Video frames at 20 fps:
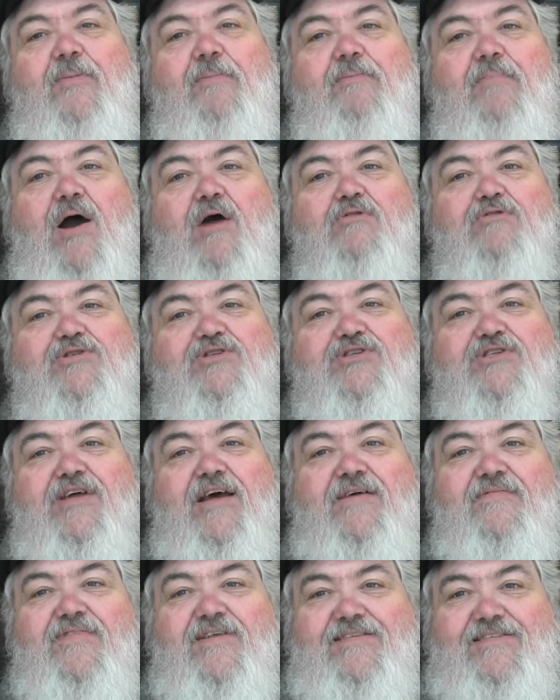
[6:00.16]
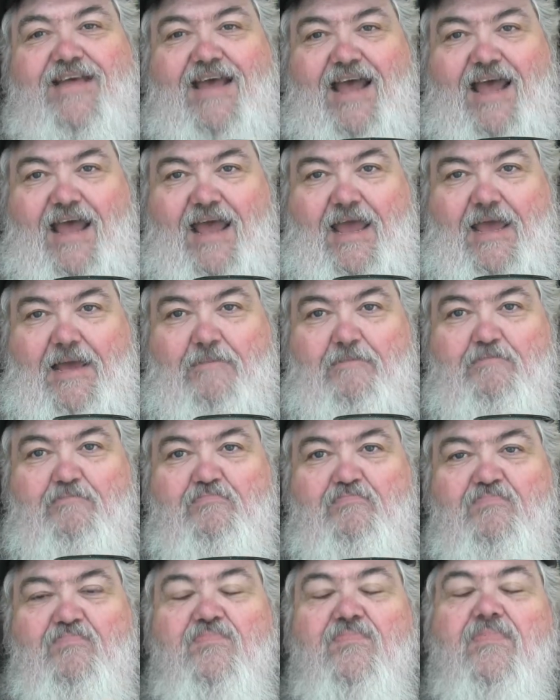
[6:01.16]
most of the
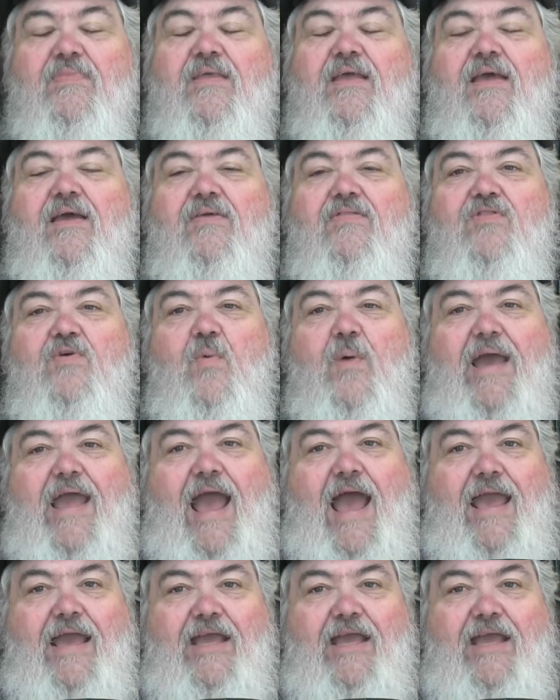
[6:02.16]
time, the way